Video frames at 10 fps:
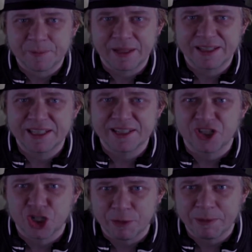this is a
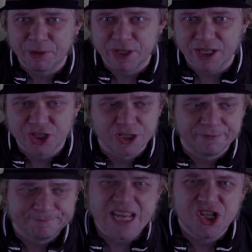German
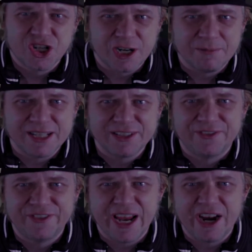production, and Germans
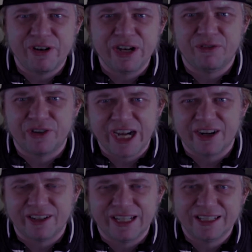very
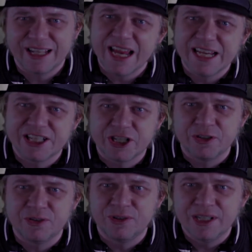rarely like
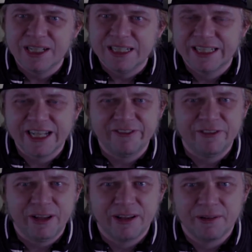to
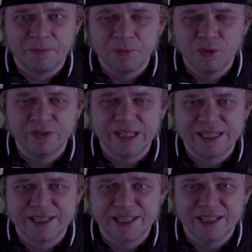give
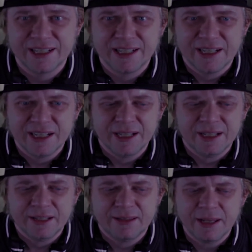movies
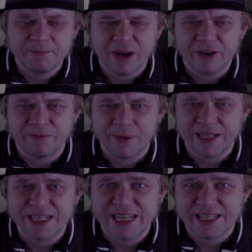the amount of
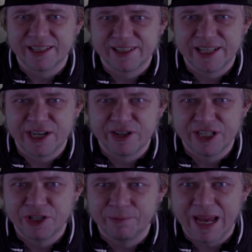money necessary
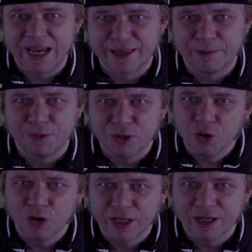to make them
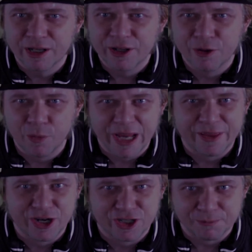look the way
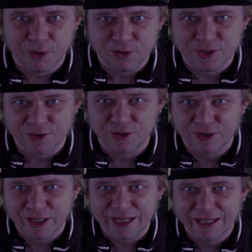they're supposed to look
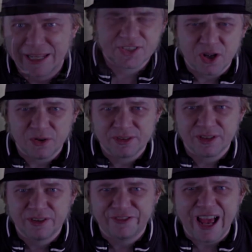like. So
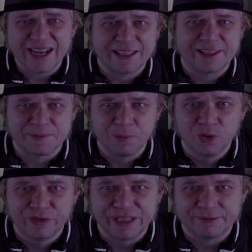the fact that this
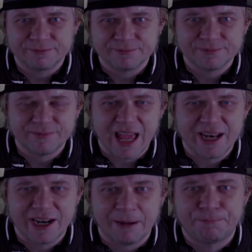movie
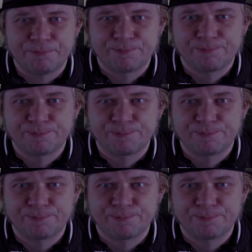ended up